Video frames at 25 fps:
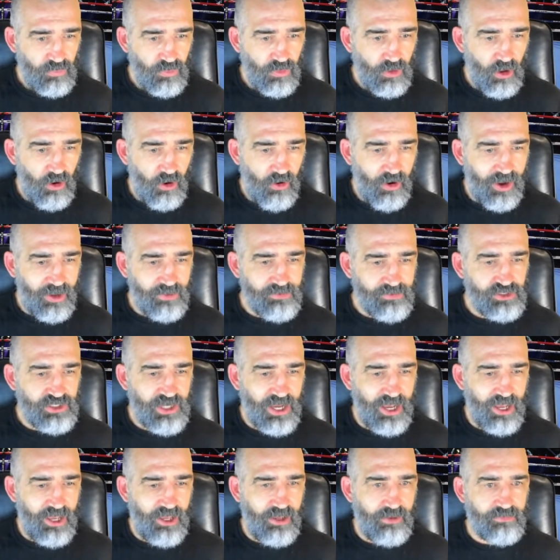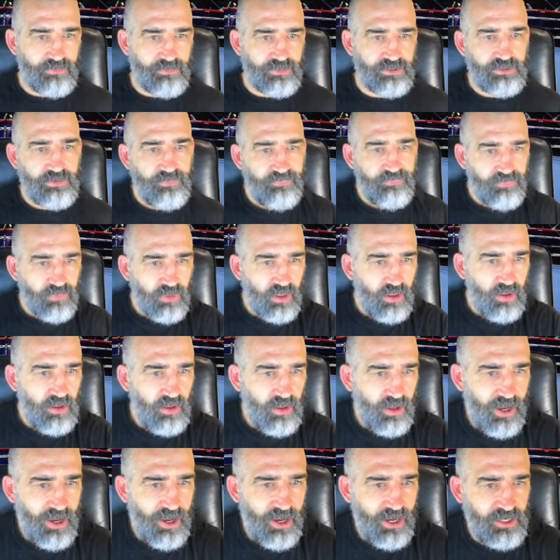All right, James.
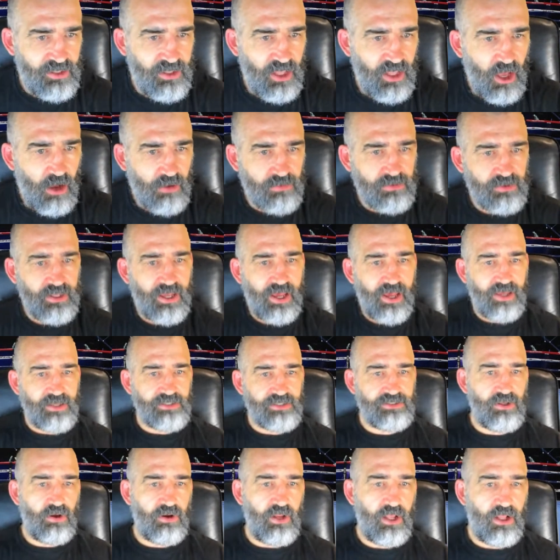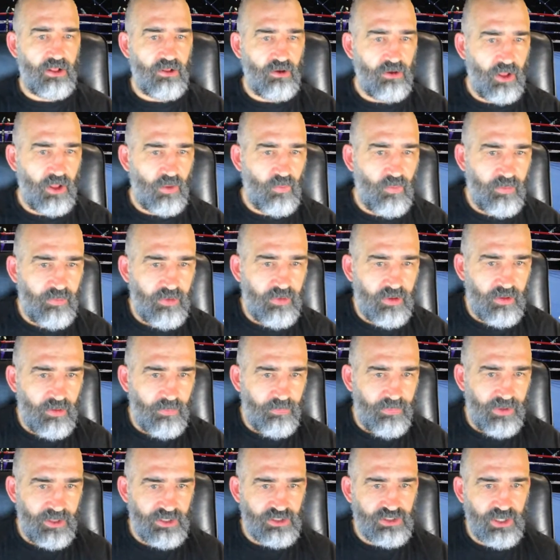In the olden days, not including women,
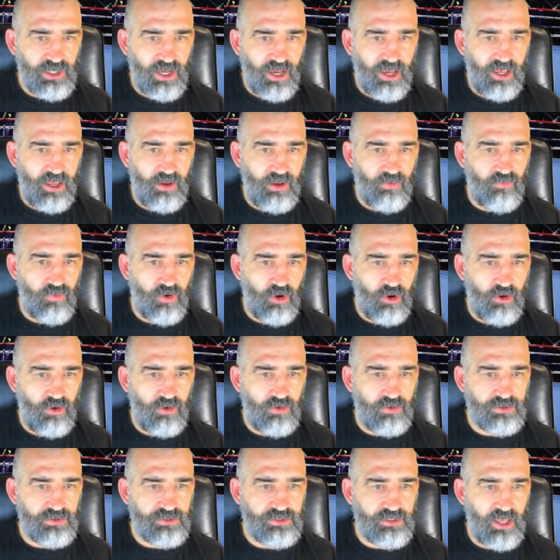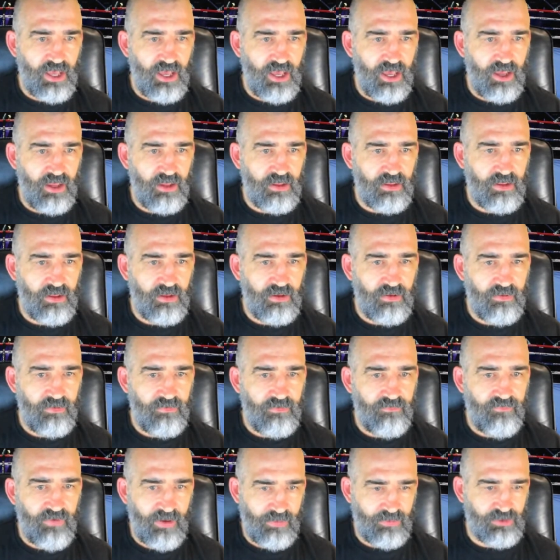Big J, Rose, and
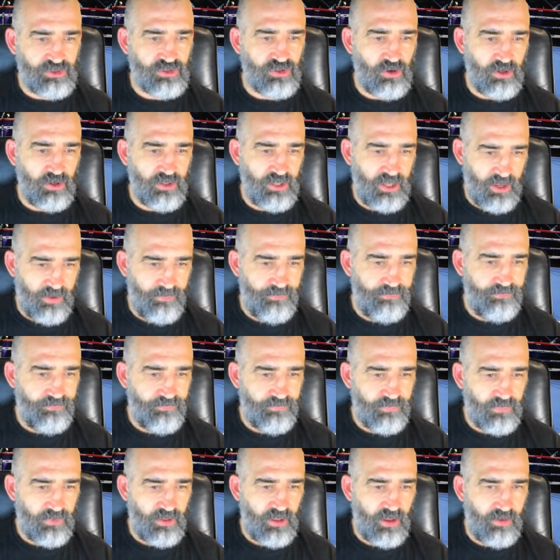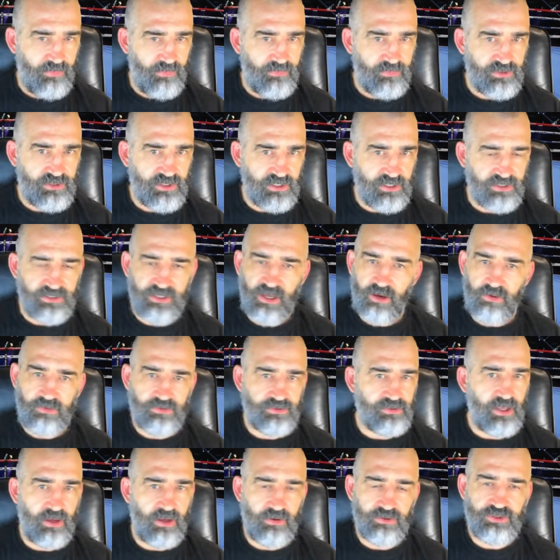Famishine. Yeah. Geez, they
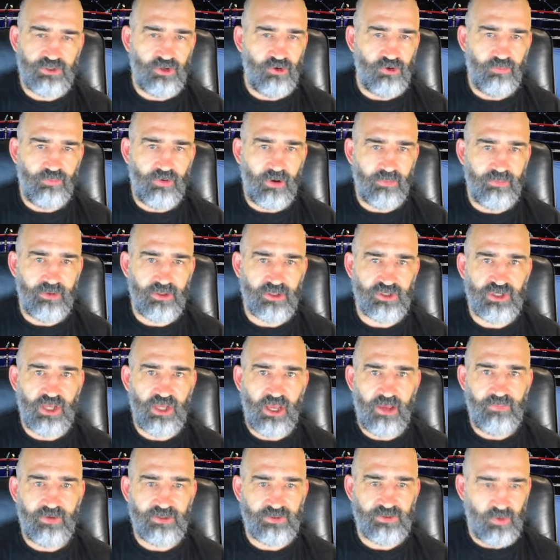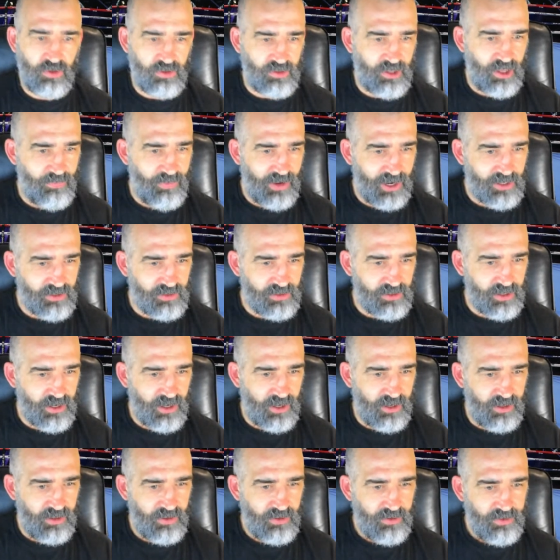were 2 popular champions, weren't they, back in the
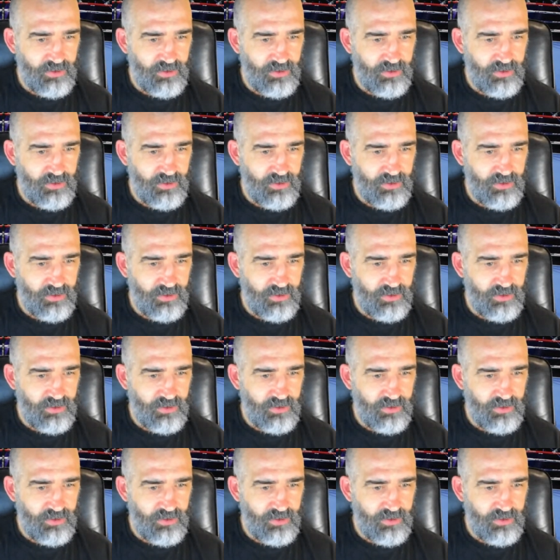day?